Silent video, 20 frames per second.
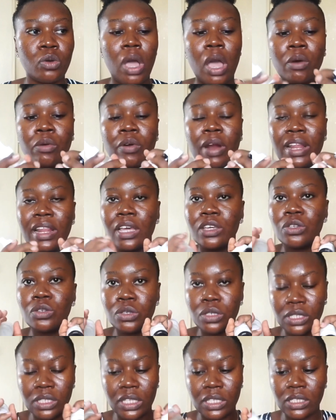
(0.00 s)
I'll rather
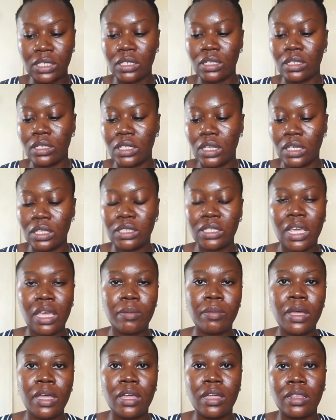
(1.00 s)
use this in the daytime.
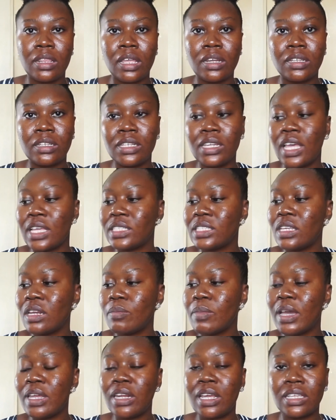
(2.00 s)
Now the
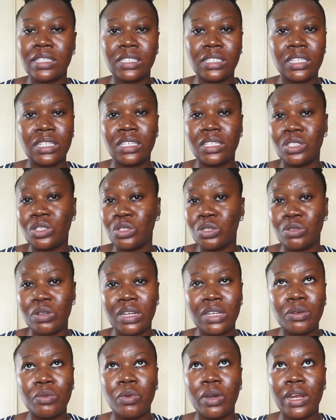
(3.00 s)
niacinamide and zinc is
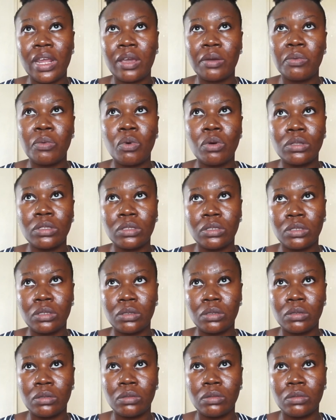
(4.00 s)
usually when I want
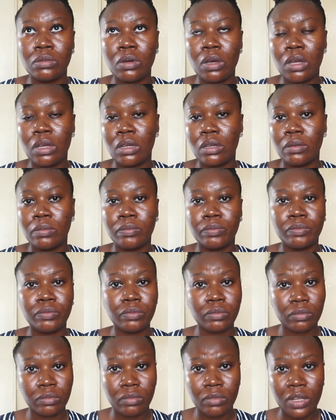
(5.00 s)
to
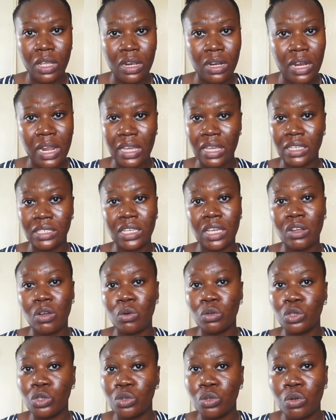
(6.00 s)
like I said,
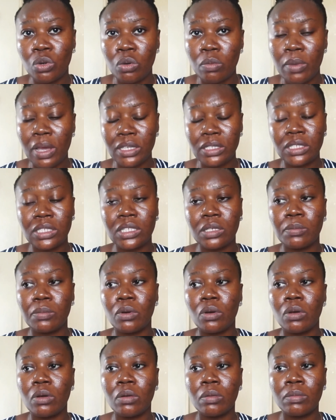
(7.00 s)
control my
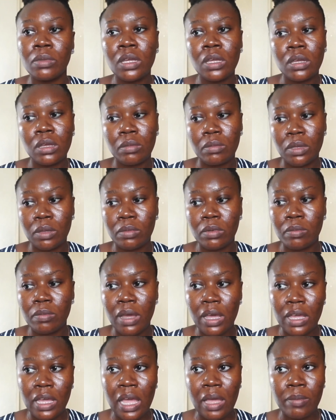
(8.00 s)
sebum. Maybe
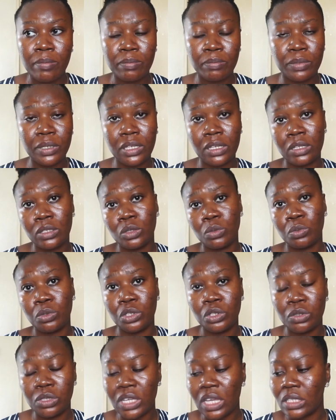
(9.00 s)
I'm beginning to
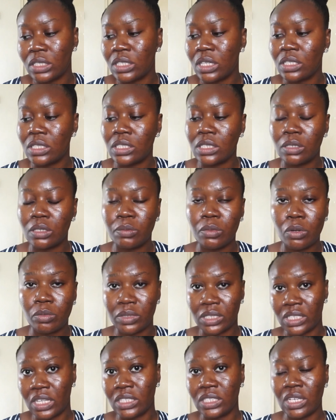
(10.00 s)
produce excess sebum. It's
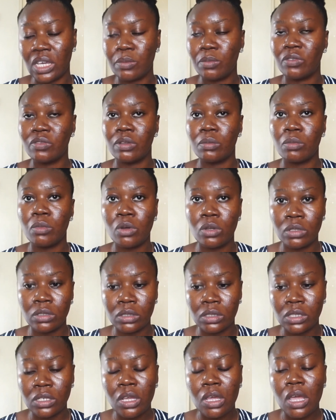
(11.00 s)
that time of the
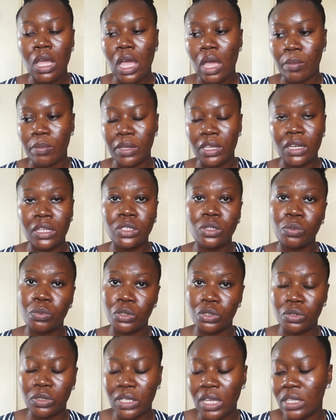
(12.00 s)
month. I'm beginning to
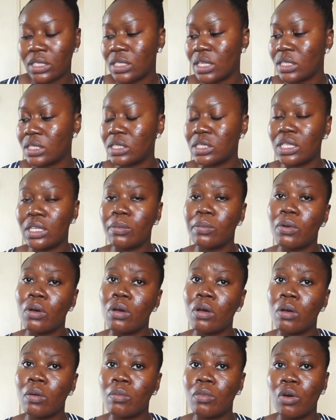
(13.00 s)
produce excess
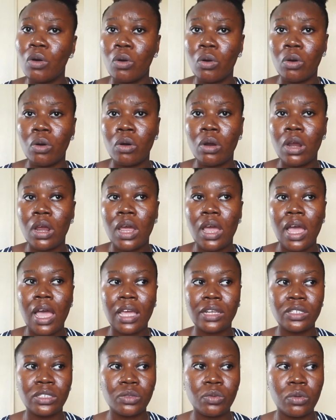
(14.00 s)
sebum, or I
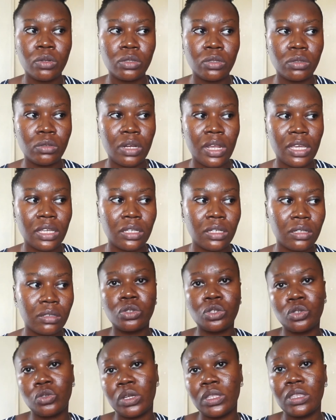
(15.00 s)
just want to like
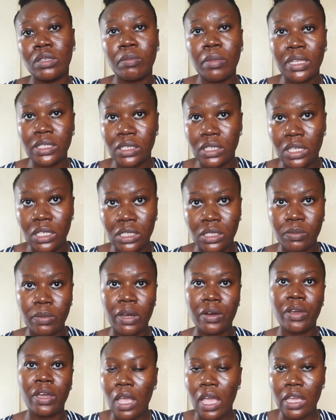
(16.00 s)
strengthen my skin's
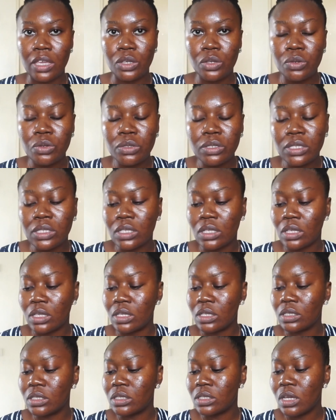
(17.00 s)
barrier. I use
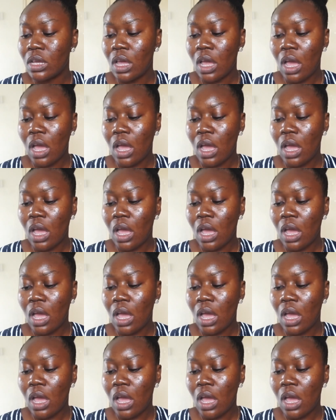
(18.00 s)
this.